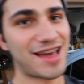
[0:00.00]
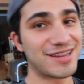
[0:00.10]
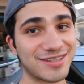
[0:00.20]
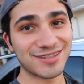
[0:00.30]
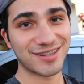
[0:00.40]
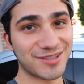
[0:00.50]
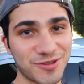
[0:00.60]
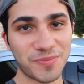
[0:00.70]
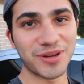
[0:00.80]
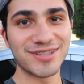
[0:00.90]
Guys, this is like
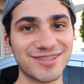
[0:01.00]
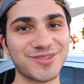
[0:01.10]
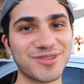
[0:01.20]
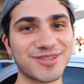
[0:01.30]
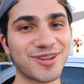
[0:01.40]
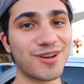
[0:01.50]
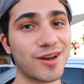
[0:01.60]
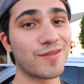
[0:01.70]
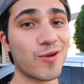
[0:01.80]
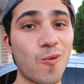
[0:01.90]
super easy to install.
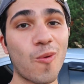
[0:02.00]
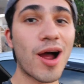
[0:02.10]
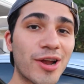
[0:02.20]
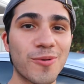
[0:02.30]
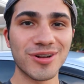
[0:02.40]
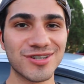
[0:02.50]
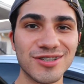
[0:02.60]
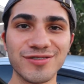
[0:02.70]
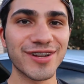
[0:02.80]
I don't even know why you're watching this